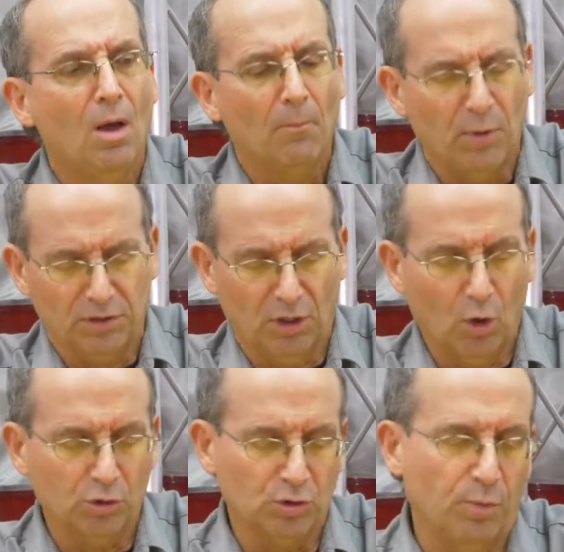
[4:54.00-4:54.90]
but they
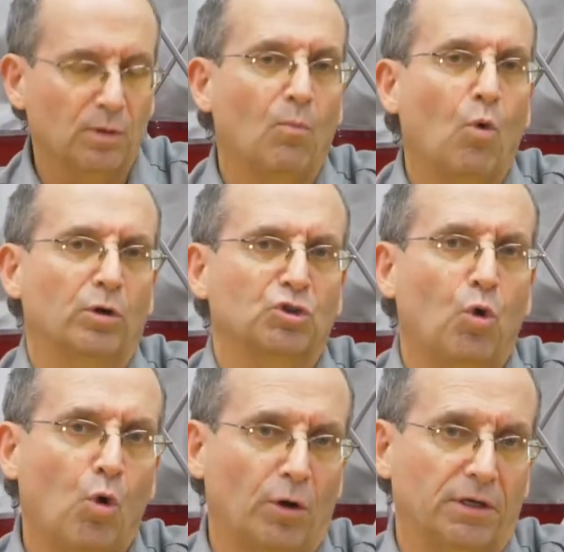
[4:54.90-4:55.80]
also put more
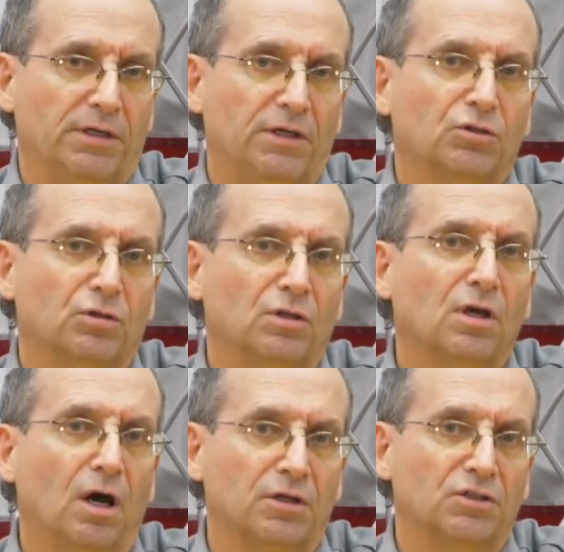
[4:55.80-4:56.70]
torque into the
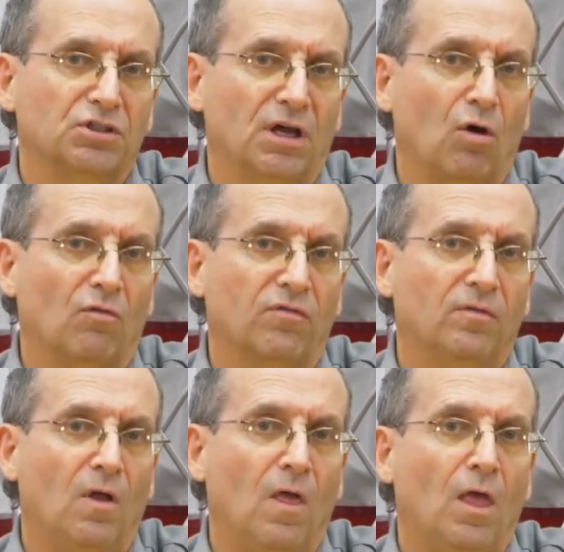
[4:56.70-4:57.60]
gun itself.
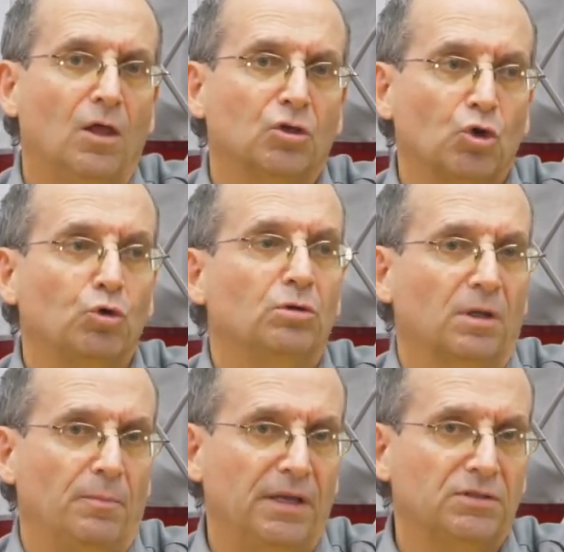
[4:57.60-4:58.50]
So you
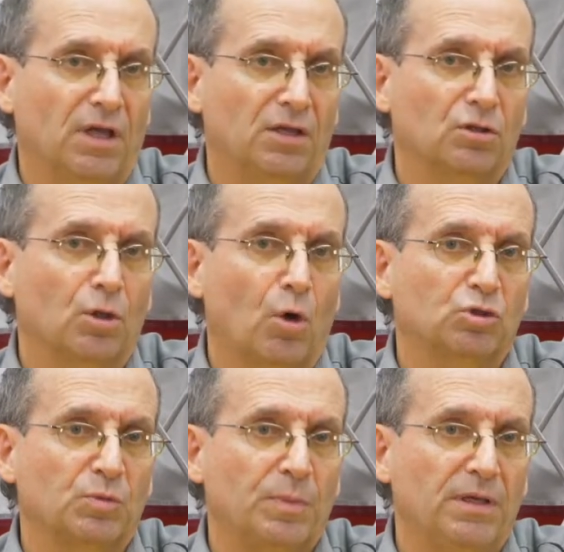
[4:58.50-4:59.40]
can maintain the low
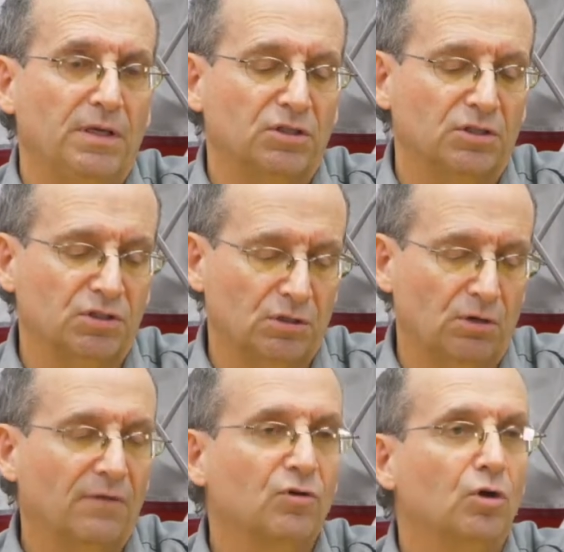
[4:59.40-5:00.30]
speeds and still
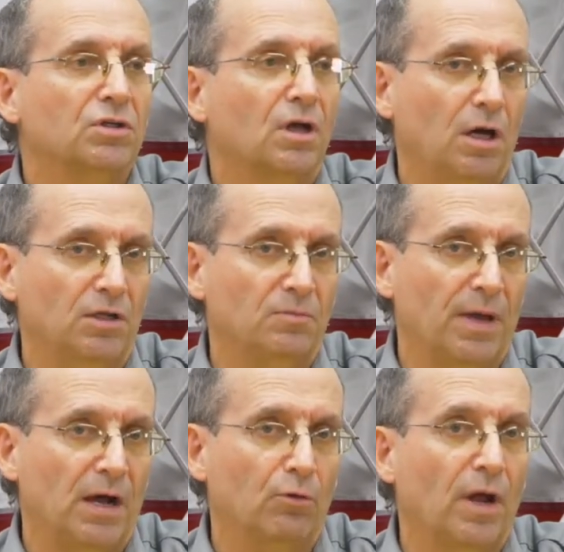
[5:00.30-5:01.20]
have good cutting
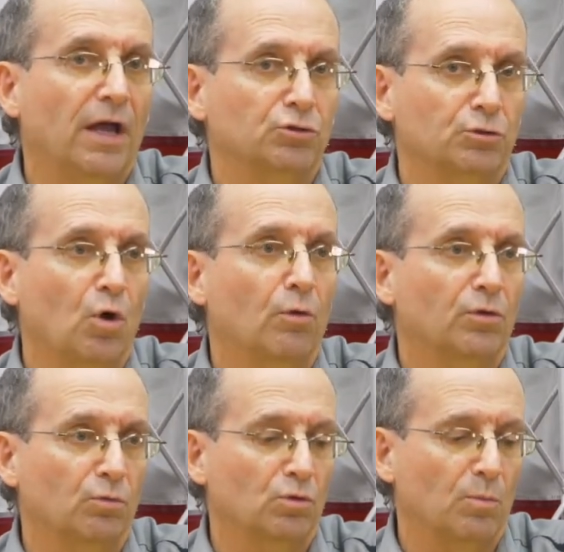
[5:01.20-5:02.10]
power as you're going
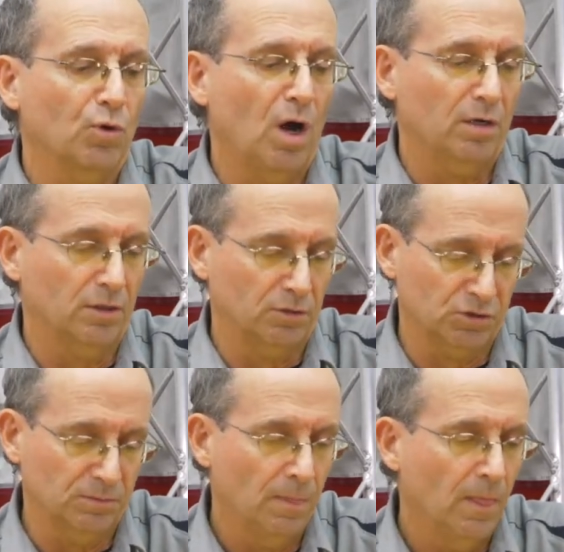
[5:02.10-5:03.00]
through the
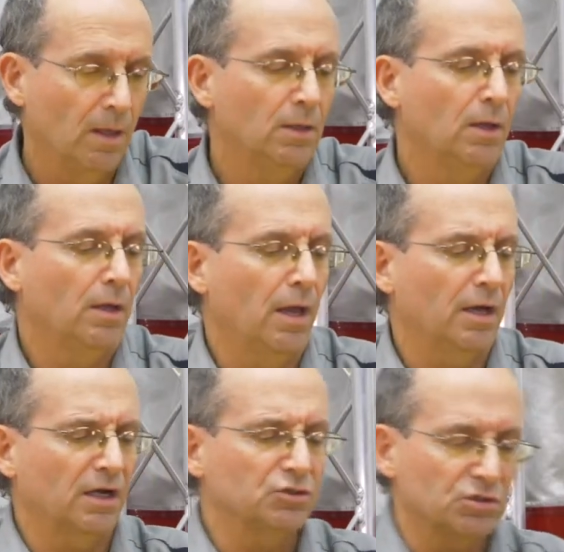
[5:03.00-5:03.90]
products.
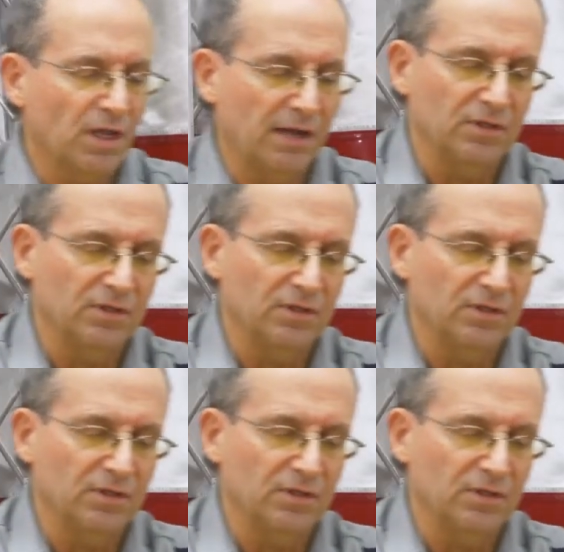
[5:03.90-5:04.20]
And I just have